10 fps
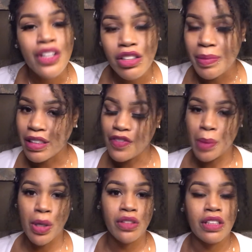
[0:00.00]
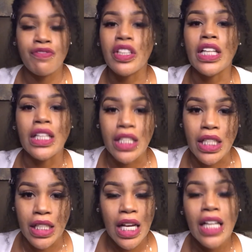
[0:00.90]
your specific person feeling
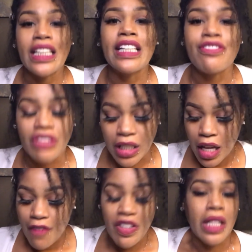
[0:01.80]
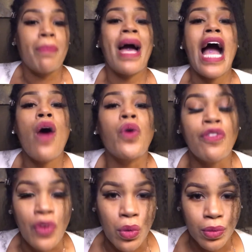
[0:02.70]
good, lifted, feeling
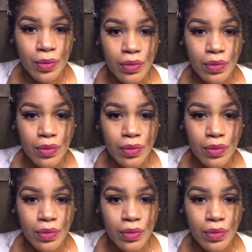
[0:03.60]
powerful,